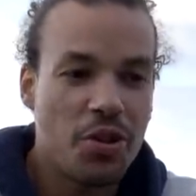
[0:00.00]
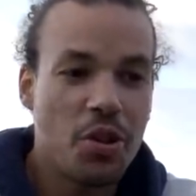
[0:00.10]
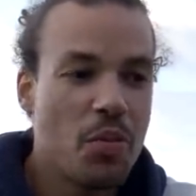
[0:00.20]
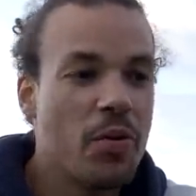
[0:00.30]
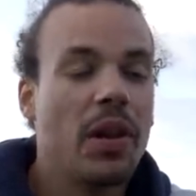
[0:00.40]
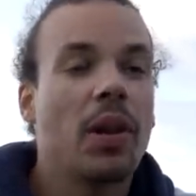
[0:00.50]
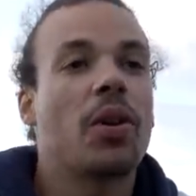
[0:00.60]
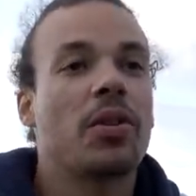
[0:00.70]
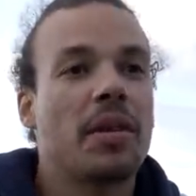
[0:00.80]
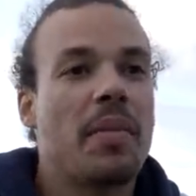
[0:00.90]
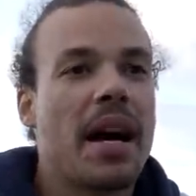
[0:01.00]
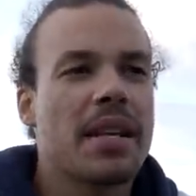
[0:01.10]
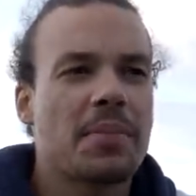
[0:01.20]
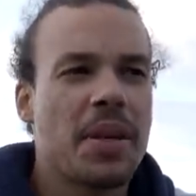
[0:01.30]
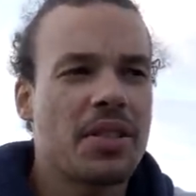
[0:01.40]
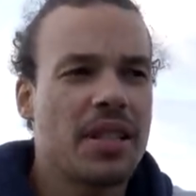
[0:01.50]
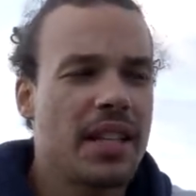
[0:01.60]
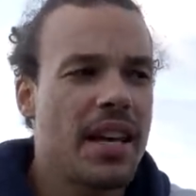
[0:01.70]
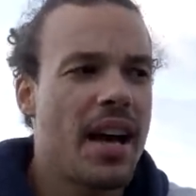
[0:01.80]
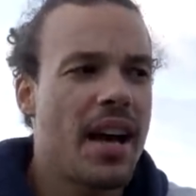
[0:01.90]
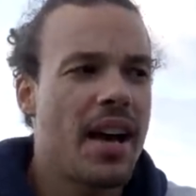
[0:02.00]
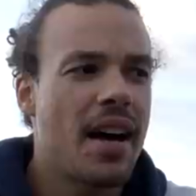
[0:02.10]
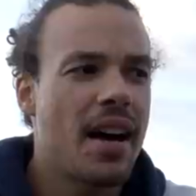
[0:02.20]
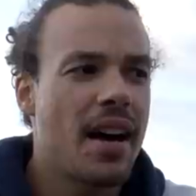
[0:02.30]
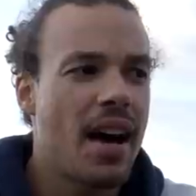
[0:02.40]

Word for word: you move a lot on the bike, especially uh,